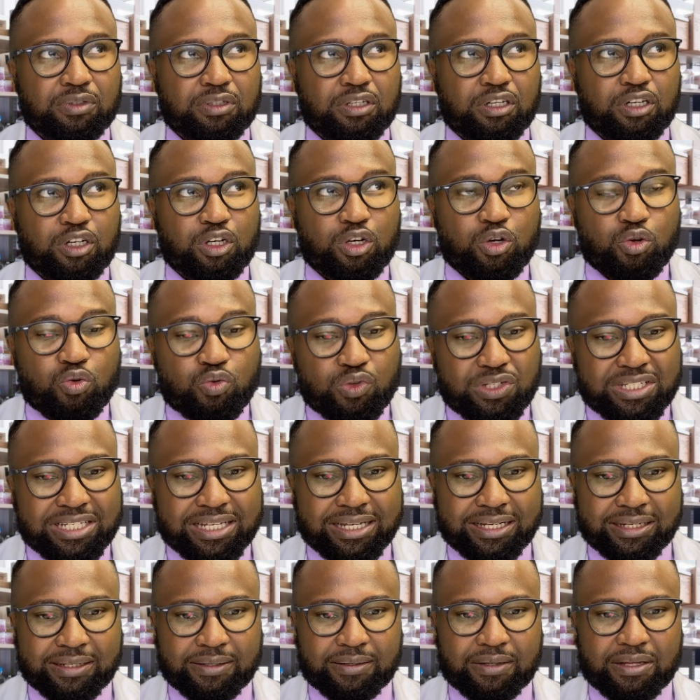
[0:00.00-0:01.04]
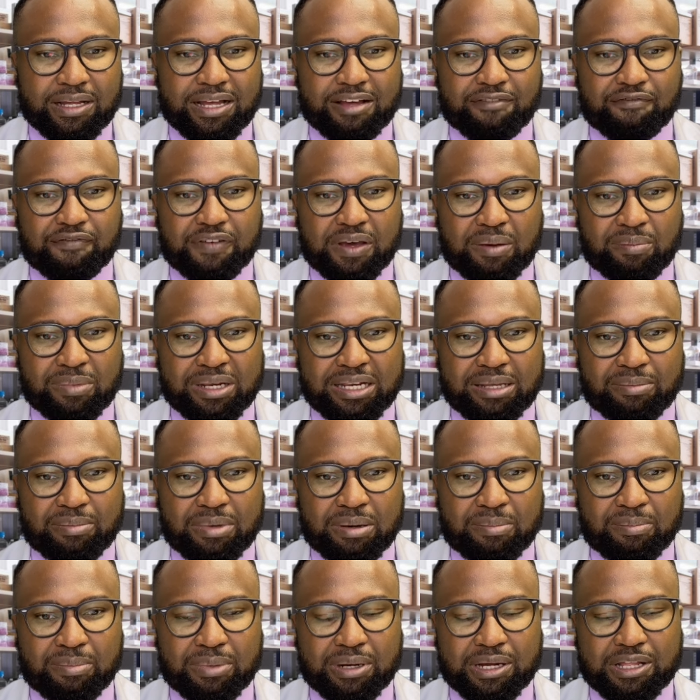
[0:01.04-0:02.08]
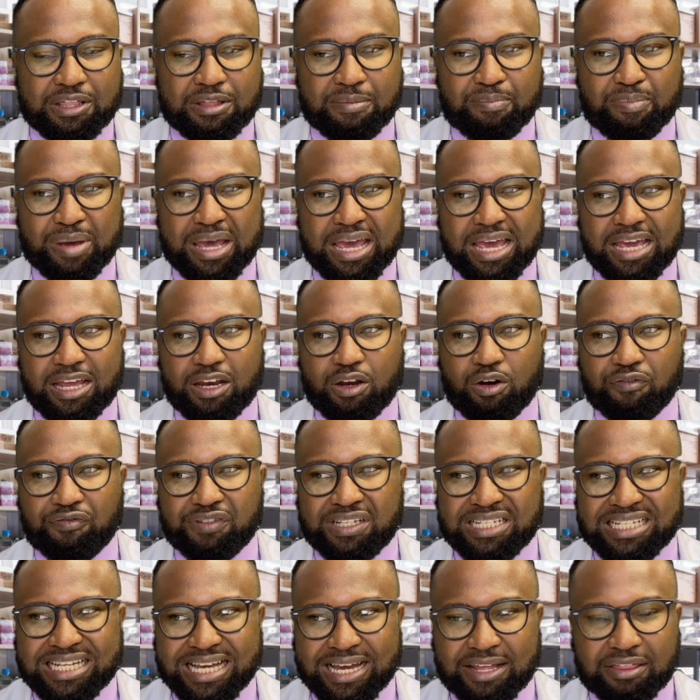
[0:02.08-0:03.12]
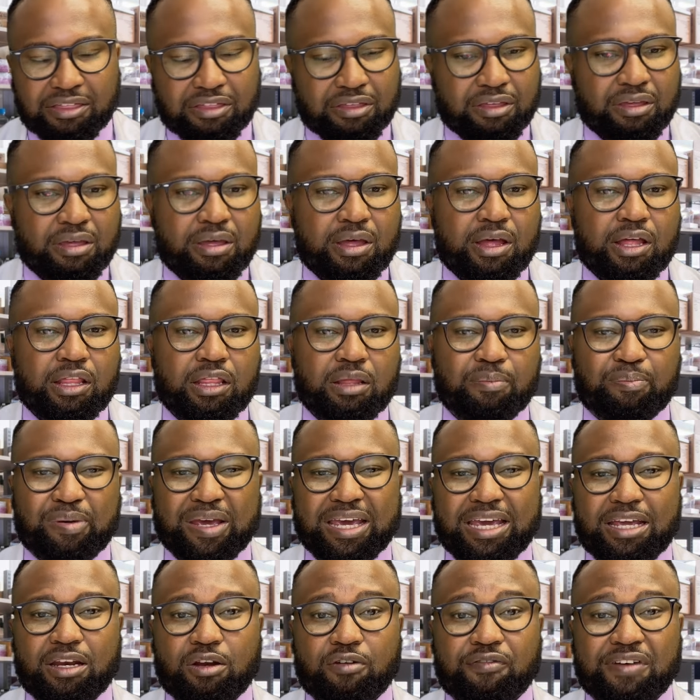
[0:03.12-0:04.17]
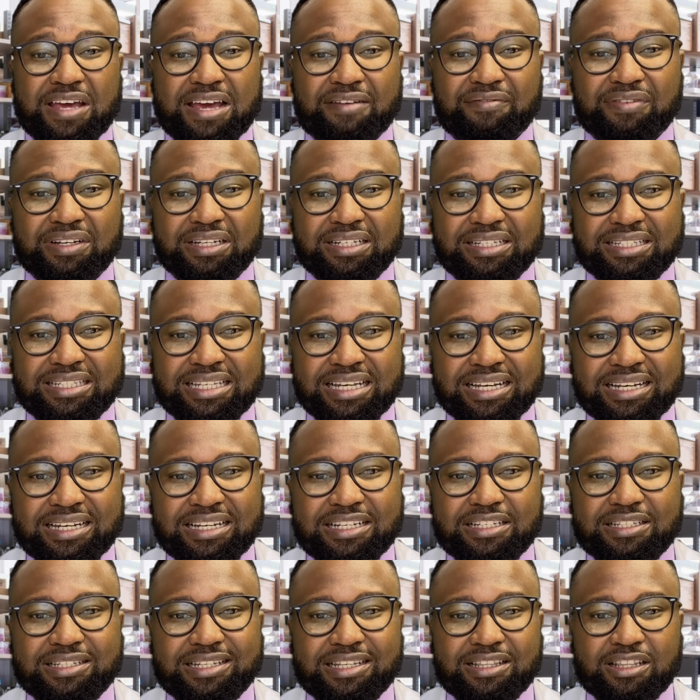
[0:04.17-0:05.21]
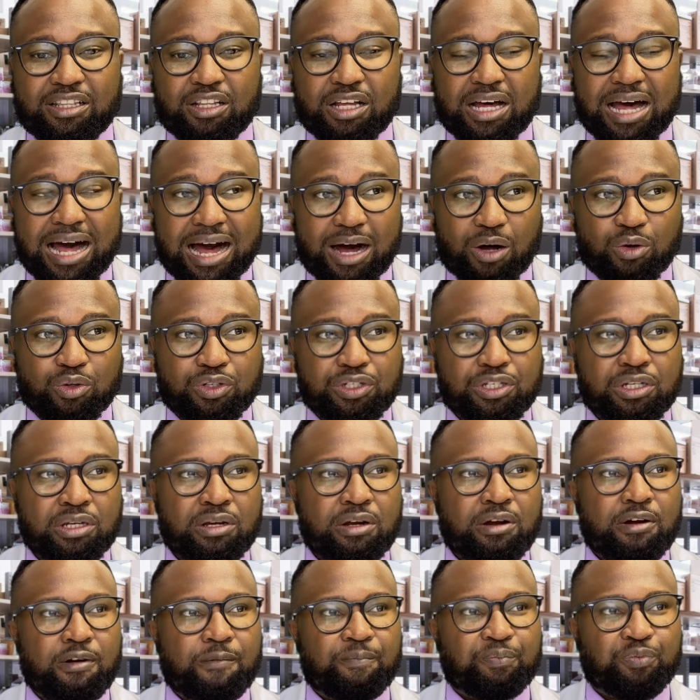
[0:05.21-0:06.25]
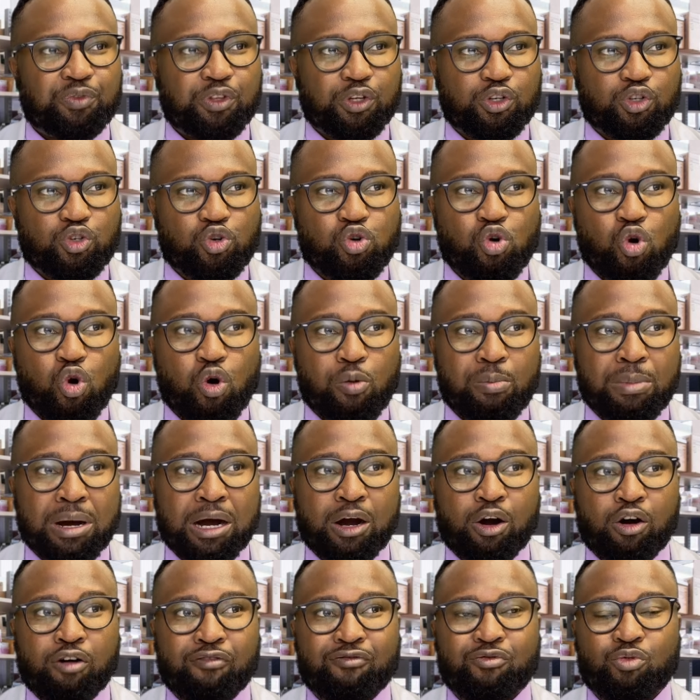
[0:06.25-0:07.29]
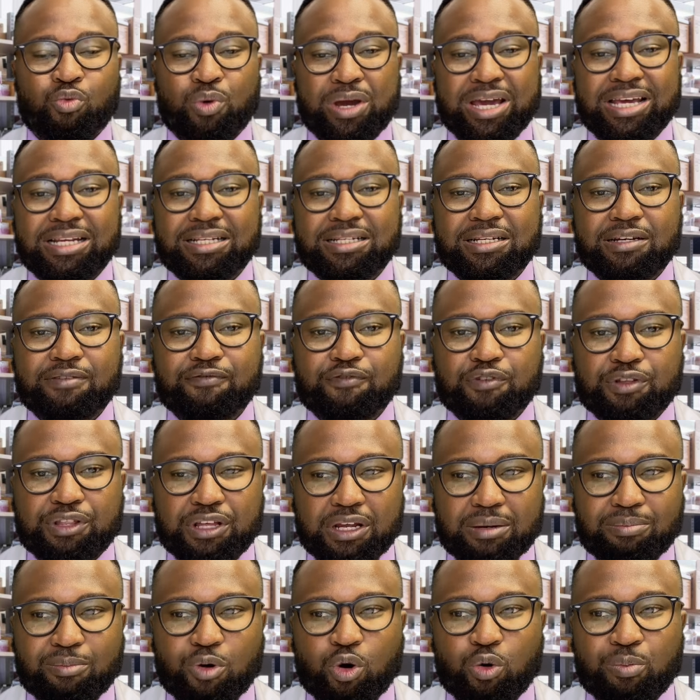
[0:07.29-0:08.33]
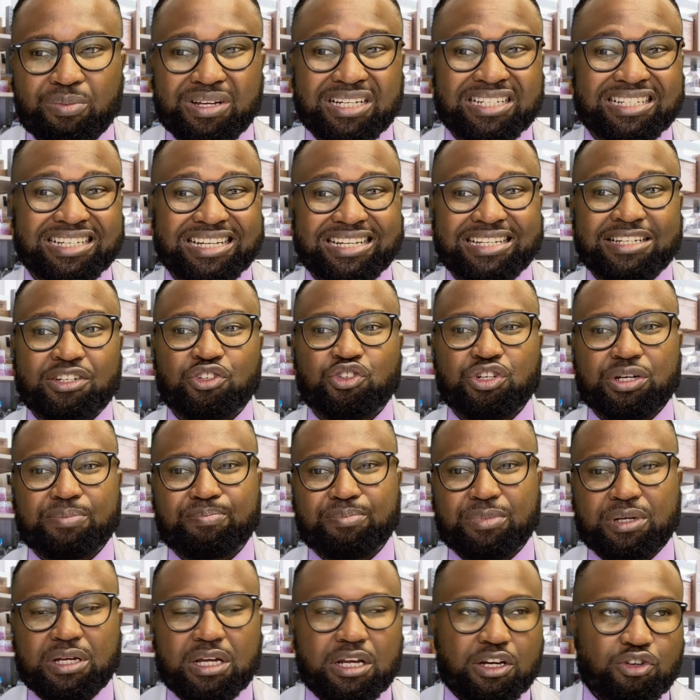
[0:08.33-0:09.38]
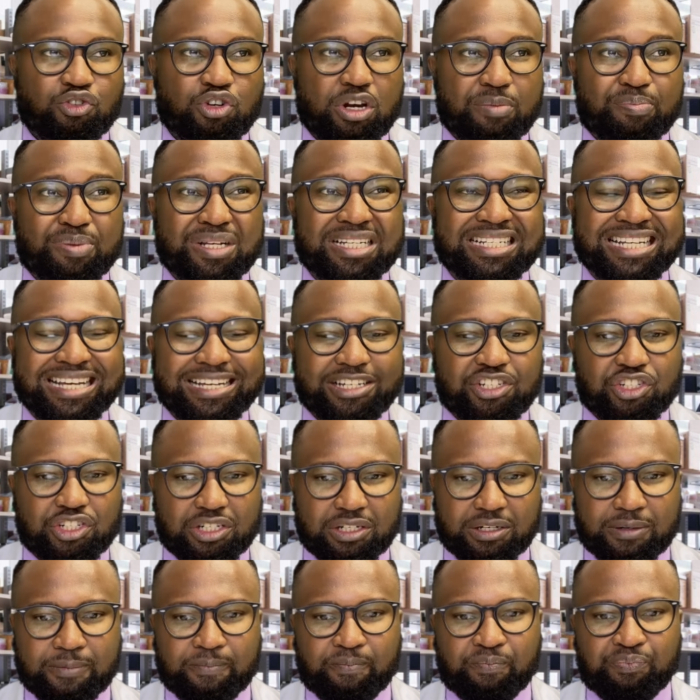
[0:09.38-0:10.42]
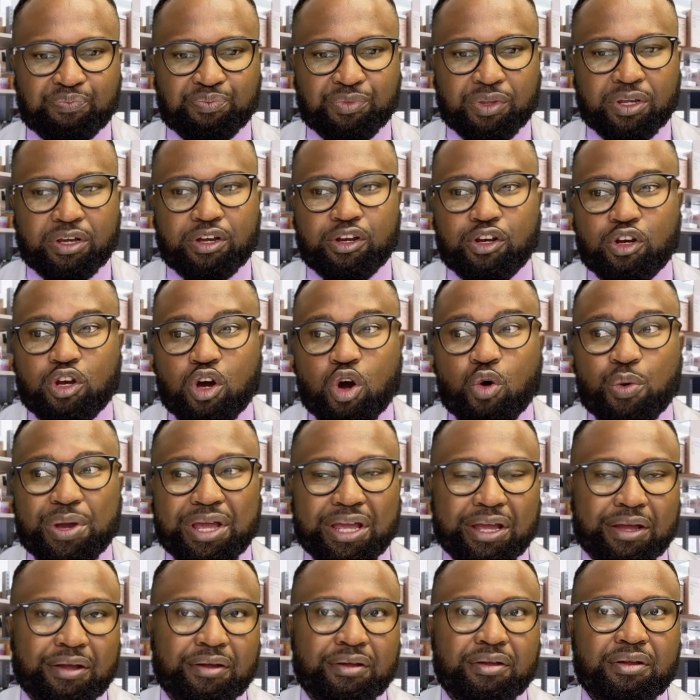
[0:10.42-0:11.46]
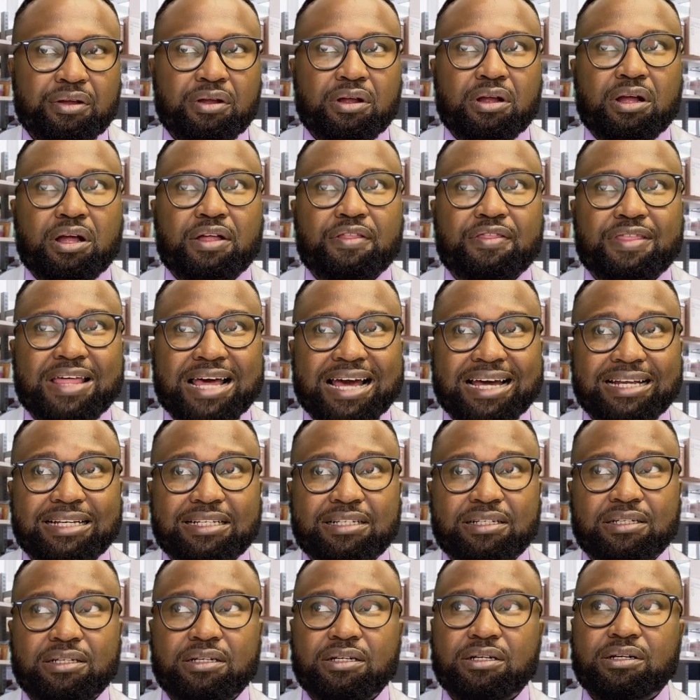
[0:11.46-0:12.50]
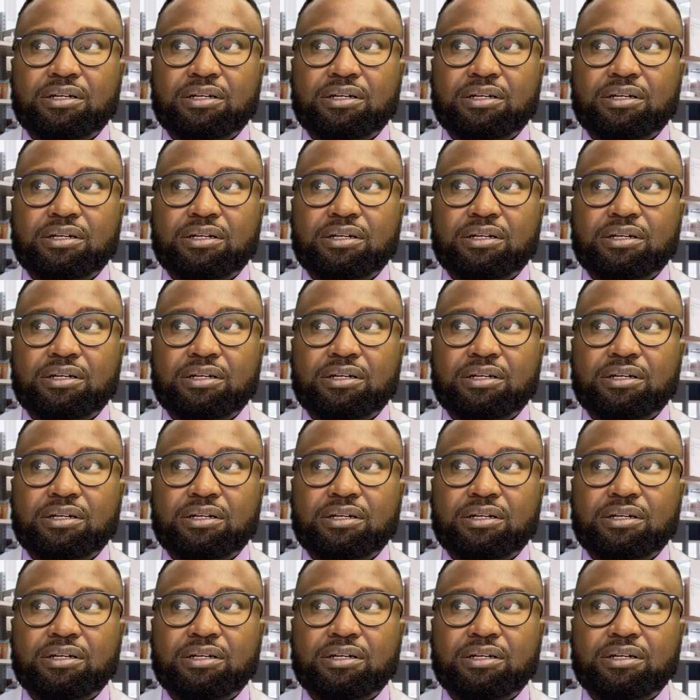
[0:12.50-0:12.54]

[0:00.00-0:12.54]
losing a family member, the pain of death, the pain of having sickness in the house, the trauma of waiting for that moment in trepidation, knowing that